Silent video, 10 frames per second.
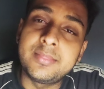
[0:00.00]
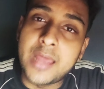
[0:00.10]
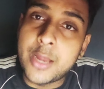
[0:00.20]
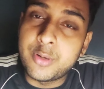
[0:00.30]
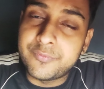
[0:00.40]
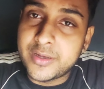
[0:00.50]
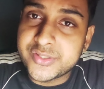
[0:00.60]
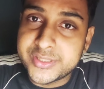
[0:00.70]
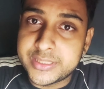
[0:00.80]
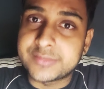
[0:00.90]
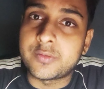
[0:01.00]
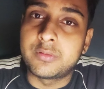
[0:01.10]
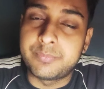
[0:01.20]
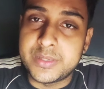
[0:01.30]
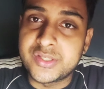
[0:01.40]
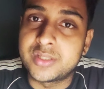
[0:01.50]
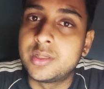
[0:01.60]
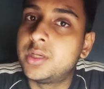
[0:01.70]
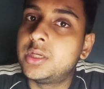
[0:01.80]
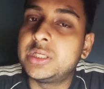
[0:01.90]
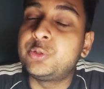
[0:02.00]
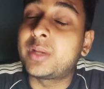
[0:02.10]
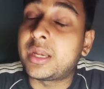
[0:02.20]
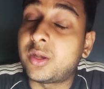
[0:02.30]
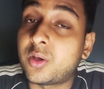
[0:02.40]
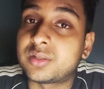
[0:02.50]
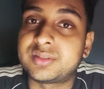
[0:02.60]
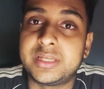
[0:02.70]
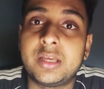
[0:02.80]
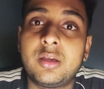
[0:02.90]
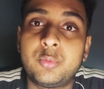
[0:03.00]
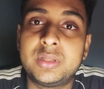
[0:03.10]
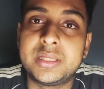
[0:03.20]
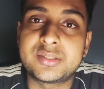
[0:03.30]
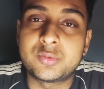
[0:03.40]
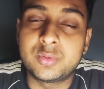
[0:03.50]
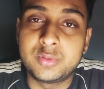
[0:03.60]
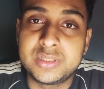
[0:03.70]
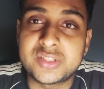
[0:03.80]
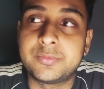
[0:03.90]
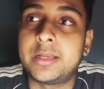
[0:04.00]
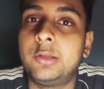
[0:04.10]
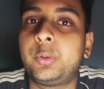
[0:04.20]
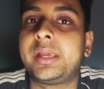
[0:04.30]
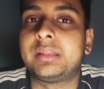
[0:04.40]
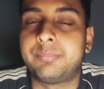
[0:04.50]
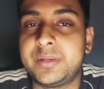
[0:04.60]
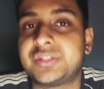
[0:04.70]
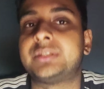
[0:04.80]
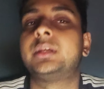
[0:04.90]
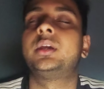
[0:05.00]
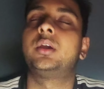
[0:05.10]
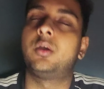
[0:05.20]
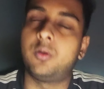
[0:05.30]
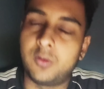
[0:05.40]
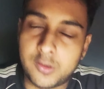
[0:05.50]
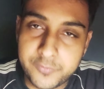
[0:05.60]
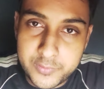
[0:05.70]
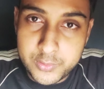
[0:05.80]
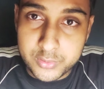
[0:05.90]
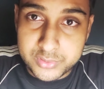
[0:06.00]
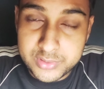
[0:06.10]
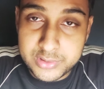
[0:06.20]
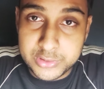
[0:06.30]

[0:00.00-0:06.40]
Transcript: thyroid function test of the patient. You cannot say this just by looking at the patient. Of course